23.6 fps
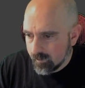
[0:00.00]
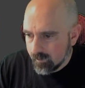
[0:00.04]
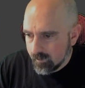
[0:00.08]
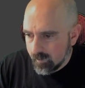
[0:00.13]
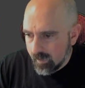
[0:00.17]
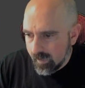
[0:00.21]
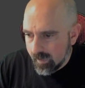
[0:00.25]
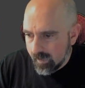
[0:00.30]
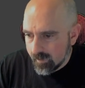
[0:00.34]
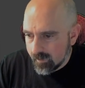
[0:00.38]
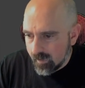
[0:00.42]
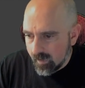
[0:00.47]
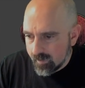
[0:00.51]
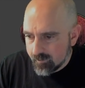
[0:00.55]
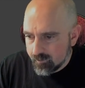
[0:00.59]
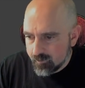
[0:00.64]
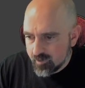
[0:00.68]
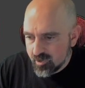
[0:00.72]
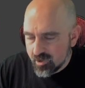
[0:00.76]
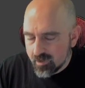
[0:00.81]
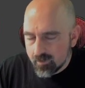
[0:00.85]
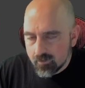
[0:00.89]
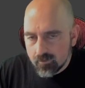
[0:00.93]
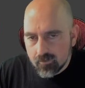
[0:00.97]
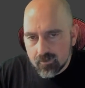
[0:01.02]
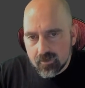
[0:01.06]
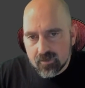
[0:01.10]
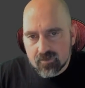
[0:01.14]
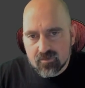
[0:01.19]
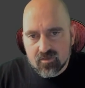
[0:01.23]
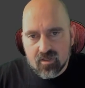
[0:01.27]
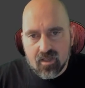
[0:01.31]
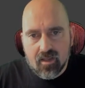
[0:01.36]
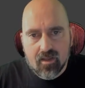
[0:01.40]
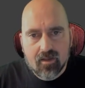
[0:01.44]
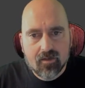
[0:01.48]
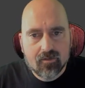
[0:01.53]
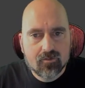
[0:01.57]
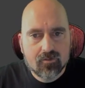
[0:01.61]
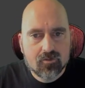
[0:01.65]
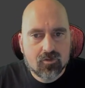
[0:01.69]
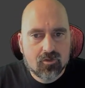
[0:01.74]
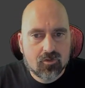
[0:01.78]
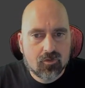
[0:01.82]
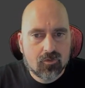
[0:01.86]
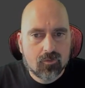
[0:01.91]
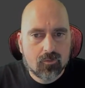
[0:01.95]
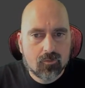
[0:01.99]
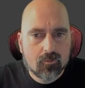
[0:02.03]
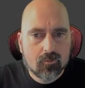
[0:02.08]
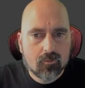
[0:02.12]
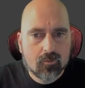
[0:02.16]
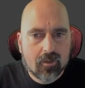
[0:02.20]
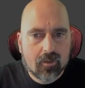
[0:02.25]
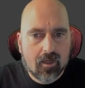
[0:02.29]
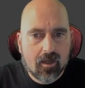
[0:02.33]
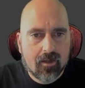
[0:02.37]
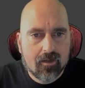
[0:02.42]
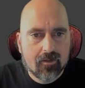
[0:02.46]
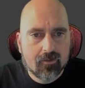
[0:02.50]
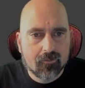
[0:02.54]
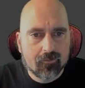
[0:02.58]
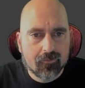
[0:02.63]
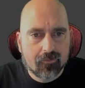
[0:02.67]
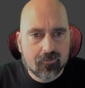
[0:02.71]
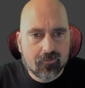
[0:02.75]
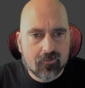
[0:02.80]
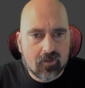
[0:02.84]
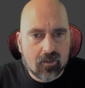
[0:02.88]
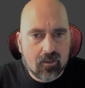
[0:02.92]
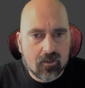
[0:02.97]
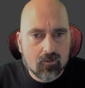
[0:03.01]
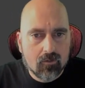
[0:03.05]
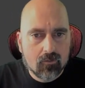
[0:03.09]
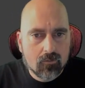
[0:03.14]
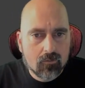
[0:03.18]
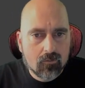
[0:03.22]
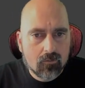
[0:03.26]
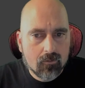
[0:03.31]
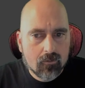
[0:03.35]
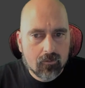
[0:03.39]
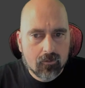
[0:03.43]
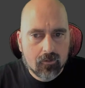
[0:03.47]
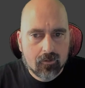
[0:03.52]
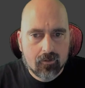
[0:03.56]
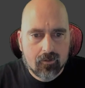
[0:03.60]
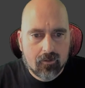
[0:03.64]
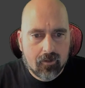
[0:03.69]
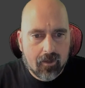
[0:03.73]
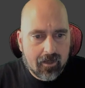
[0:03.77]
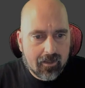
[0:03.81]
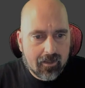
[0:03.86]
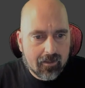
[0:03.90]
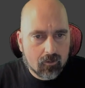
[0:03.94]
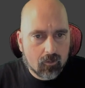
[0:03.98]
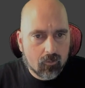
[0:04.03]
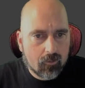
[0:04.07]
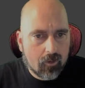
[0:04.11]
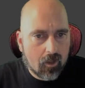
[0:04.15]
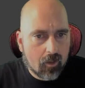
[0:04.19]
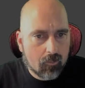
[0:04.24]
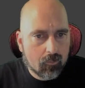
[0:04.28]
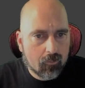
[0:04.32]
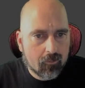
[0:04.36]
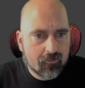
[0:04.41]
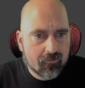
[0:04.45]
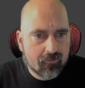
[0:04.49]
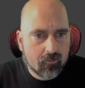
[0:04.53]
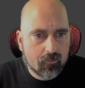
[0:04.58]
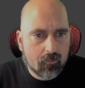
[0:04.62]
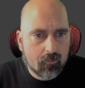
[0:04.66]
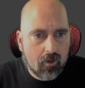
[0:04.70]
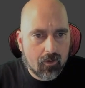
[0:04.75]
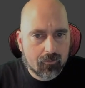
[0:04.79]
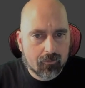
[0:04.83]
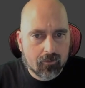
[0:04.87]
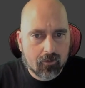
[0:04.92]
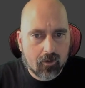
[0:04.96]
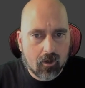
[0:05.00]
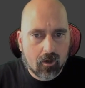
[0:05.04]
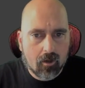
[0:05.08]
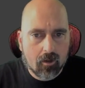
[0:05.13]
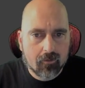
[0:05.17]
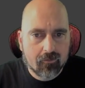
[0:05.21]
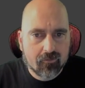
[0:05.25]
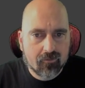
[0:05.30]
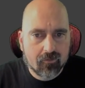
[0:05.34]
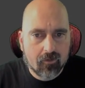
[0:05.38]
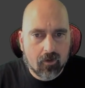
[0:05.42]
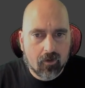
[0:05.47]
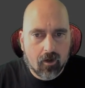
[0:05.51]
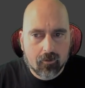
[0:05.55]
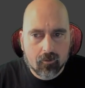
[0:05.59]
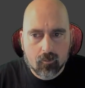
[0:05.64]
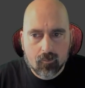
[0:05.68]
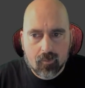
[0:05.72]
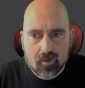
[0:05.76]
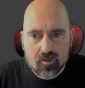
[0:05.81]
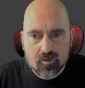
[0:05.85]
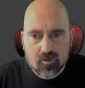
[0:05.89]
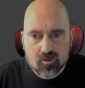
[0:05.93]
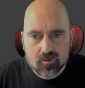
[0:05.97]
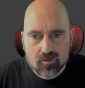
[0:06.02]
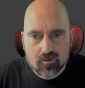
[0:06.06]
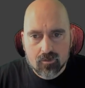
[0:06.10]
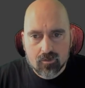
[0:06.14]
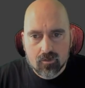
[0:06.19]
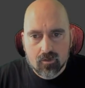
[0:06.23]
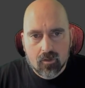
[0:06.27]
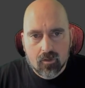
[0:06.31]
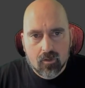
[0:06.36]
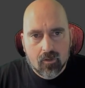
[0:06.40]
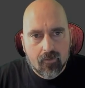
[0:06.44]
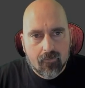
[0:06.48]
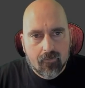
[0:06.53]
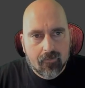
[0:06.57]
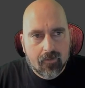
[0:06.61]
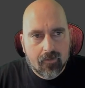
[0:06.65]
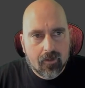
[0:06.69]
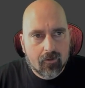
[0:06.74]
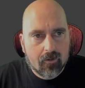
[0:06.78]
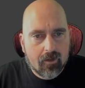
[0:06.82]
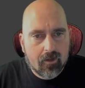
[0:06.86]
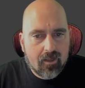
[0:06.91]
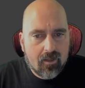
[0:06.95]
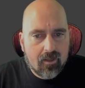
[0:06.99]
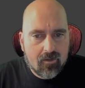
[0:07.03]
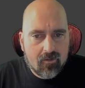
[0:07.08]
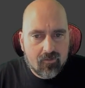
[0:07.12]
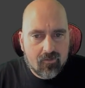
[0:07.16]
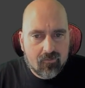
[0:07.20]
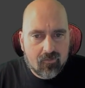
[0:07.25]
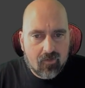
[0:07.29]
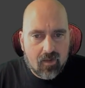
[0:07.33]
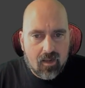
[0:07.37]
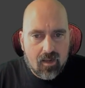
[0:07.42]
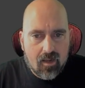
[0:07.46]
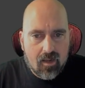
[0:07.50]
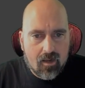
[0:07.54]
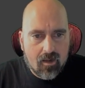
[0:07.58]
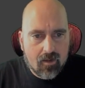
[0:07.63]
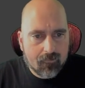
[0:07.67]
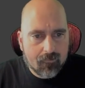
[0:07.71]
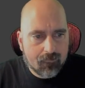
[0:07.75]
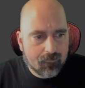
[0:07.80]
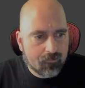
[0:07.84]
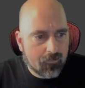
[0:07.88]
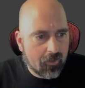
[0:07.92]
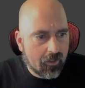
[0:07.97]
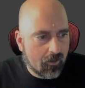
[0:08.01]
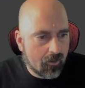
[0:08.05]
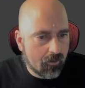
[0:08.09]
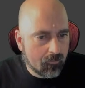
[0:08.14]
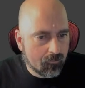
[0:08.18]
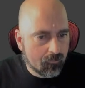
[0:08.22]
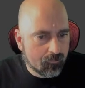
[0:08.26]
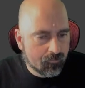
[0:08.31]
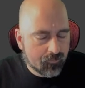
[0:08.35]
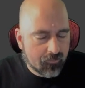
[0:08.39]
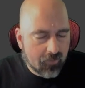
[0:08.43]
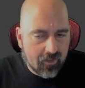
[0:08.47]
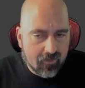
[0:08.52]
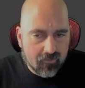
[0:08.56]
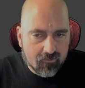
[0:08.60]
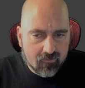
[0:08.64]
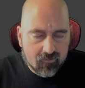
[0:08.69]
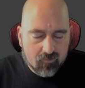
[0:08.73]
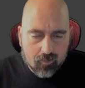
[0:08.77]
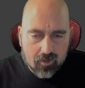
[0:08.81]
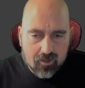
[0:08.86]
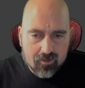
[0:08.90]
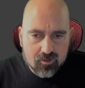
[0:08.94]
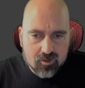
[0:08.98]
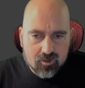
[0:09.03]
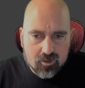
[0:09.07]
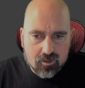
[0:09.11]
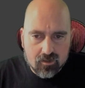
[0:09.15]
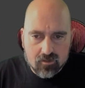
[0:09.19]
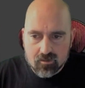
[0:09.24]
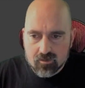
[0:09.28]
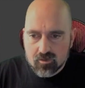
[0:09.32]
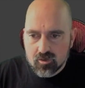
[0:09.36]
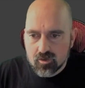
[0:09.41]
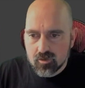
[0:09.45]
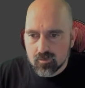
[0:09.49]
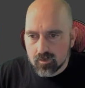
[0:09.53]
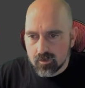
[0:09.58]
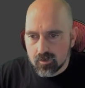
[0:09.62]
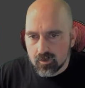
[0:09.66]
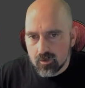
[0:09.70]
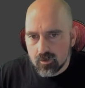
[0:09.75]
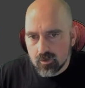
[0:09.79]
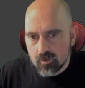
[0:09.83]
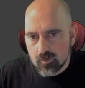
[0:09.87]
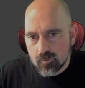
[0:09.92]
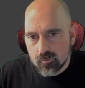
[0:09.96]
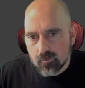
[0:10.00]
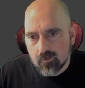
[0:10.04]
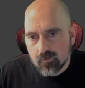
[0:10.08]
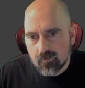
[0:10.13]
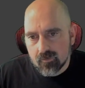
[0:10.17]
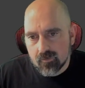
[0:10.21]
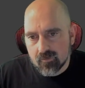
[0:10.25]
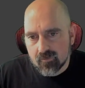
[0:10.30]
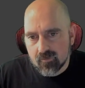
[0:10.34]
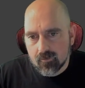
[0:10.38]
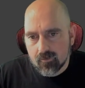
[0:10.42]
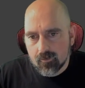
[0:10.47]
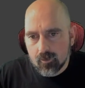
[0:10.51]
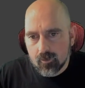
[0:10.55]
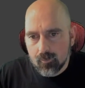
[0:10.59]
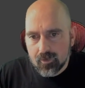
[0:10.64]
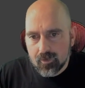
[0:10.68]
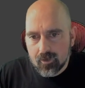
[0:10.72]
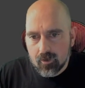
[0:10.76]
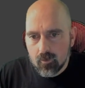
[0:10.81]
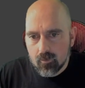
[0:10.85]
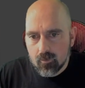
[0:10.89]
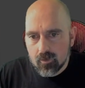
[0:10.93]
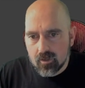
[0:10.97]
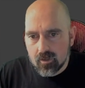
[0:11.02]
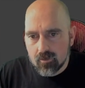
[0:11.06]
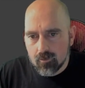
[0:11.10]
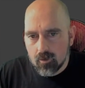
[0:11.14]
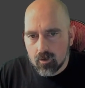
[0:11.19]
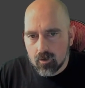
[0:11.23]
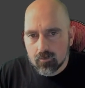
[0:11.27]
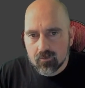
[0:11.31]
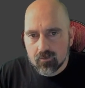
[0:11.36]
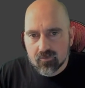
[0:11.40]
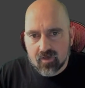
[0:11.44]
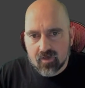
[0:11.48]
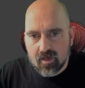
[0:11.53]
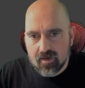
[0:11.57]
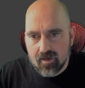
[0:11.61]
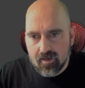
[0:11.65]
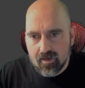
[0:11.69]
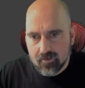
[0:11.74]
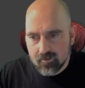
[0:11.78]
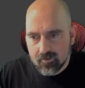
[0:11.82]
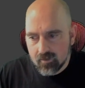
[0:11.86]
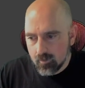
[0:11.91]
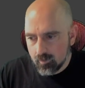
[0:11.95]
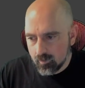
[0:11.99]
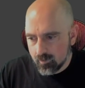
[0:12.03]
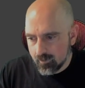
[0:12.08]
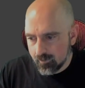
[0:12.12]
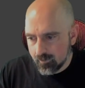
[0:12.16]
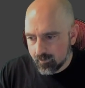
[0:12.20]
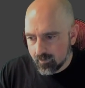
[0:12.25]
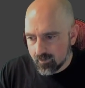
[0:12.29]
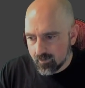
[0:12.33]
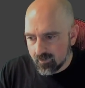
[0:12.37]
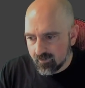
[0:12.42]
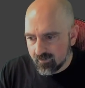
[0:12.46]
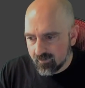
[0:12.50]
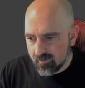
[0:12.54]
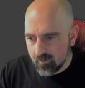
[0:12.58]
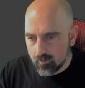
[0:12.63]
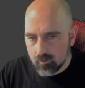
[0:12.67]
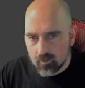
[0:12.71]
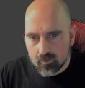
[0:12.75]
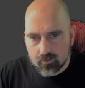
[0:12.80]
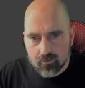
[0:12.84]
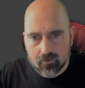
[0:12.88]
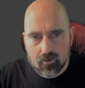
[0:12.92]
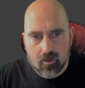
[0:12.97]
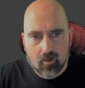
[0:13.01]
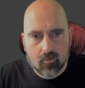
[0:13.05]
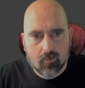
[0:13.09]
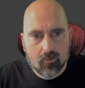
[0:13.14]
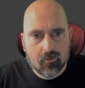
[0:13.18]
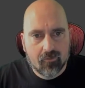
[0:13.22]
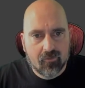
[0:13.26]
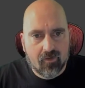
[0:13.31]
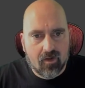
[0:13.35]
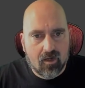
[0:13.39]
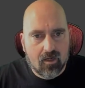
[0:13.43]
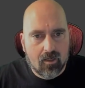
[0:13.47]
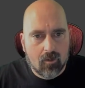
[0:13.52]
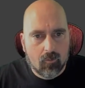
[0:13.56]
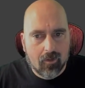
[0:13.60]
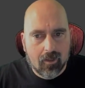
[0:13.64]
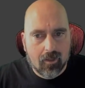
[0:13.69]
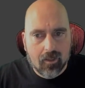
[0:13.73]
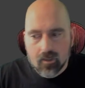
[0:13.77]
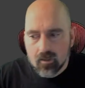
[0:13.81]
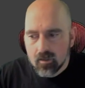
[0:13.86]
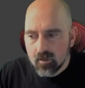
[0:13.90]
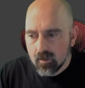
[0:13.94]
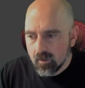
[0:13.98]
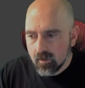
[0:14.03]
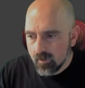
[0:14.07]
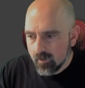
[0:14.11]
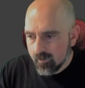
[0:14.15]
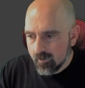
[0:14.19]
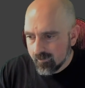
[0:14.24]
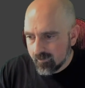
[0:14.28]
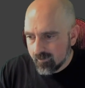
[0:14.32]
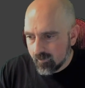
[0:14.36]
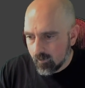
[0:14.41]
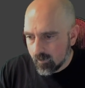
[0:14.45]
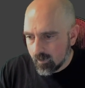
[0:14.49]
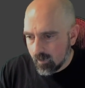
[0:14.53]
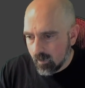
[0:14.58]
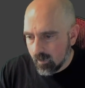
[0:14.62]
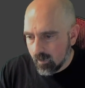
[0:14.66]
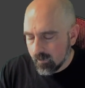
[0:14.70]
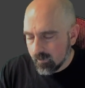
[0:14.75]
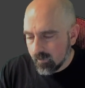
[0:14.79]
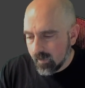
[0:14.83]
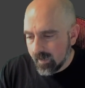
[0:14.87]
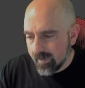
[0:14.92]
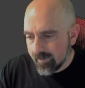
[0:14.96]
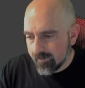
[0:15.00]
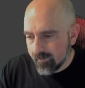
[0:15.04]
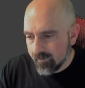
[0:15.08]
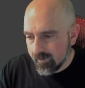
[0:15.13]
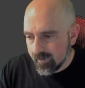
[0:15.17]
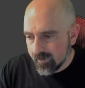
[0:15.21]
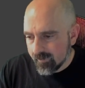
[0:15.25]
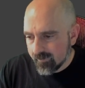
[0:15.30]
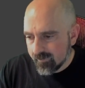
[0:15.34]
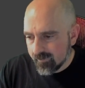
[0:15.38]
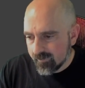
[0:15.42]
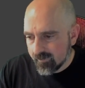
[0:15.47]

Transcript: And I generally tend to kind of steal aero numbers from other cars in automation. There is a spreadsheet that you can use. It's a little bit hokey, and you always kind of end up with pretty similar numbers anyway. So a car like this,